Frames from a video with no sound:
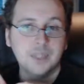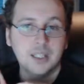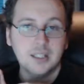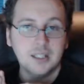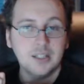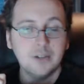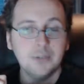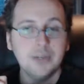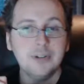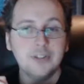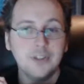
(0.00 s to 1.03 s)
they were pretty
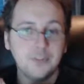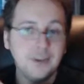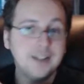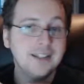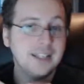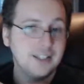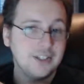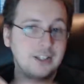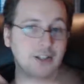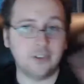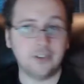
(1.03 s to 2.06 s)
much respecting each
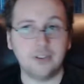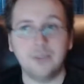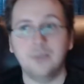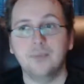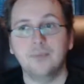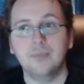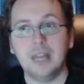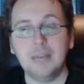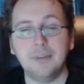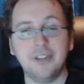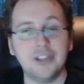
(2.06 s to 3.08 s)
other's
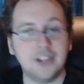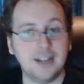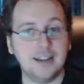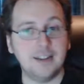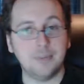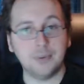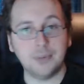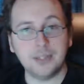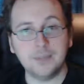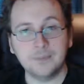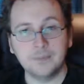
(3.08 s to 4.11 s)
opposition at this
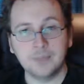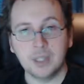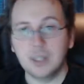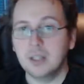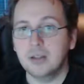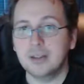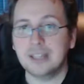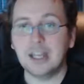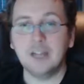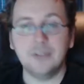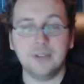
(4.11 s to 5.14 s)
point.
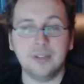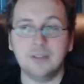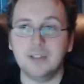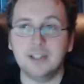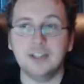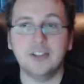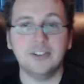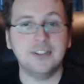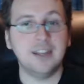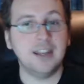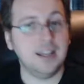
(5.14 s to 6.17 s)
Calvin, he just
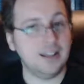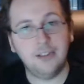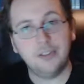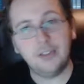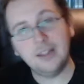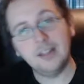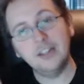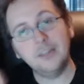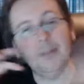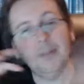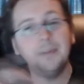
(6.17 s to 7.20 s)
did it a little
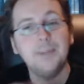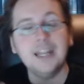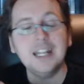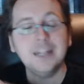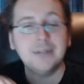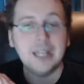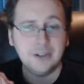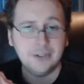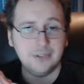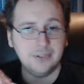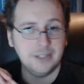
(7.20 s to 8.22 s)
bit to be petty, but
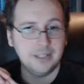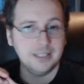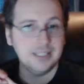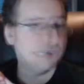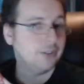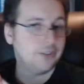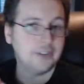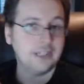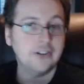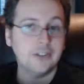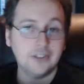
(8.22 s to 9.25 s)
now he was
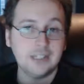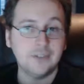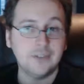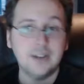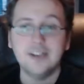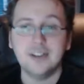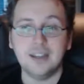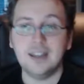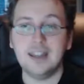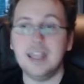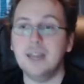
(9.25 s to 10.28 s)
seriously invested in
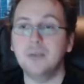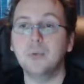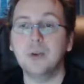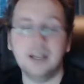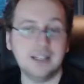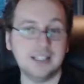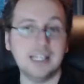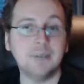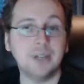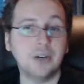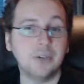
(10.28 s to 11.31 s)
it and wanted to keep
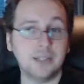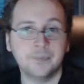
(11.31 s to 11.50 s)
going.